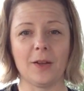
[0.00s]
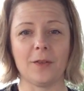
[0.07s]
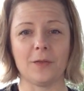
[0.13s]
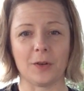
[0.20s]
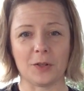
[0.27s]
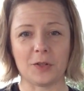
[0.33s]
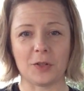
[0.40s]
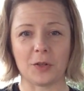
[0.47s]

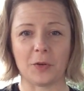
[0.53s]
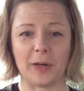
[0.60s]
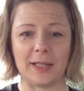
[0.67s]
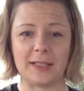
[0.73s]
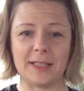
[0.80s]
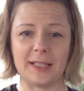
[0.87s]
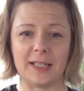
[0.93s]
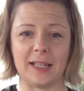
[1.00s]
First, you're going
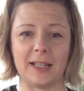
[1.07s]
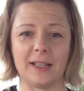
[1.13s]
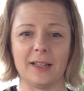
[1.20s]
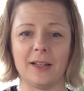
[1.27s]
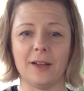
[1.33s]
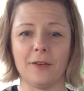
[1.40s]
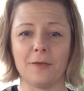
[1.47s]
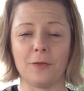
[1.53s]
to need
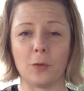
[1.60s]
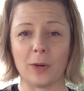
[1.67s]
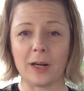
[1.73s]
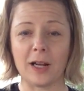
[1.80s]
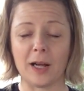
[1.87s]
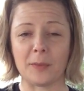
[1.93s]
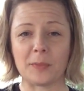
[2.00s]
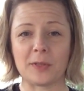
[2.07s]
4
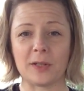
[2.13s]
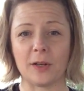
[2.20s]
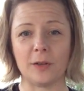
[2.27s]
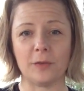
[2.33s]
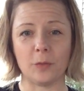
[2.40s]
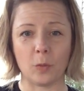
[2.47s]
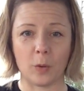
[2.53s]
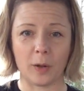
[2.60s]
cups
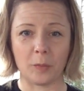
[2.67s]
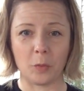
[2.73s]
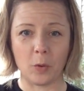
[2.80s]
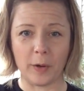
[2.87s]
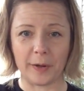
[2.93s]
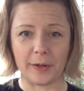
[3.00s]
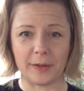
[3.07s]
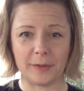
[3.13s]
of warm
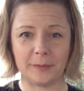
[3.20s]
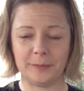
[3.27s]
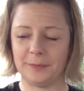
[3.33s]
water,